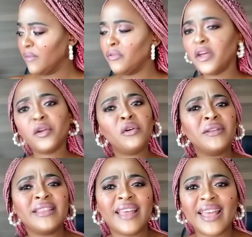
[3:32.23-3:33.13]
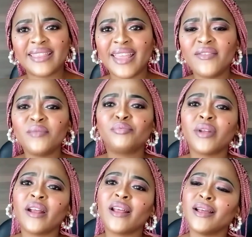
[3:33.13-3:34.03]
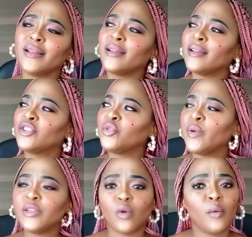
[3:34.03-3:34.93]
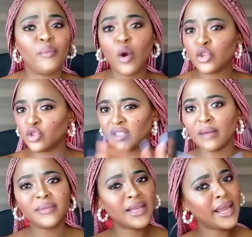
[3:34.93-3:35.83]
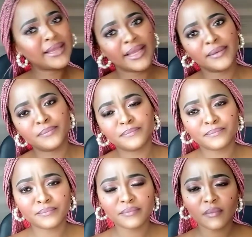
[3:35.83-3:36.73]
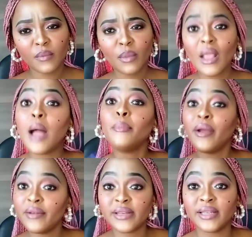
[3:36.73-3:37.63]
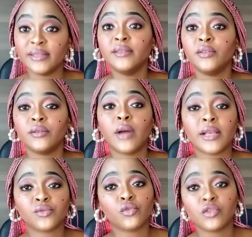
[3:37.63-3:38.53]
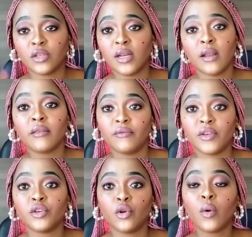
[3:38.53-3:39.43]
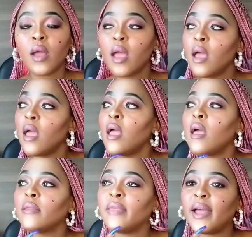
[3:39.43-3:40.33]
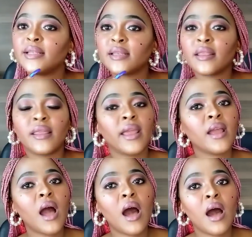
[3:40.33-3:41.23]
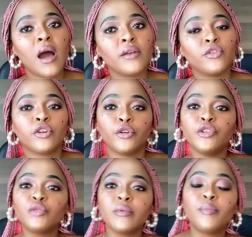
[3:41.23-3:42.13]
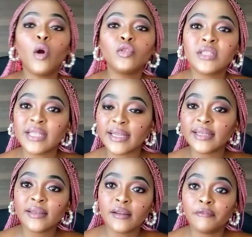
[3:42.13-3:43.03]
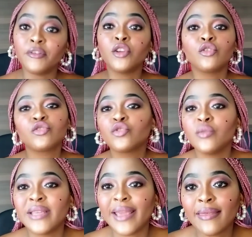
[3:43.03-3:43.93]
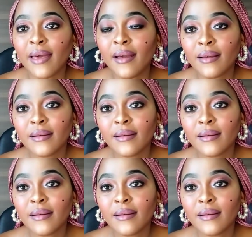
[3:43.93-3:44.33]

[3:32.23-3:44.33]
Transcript: Not only that, they even put out a tweet or a post or something like that. Apparently, you know, I saw this on another video, that they are not going to be posting videos together.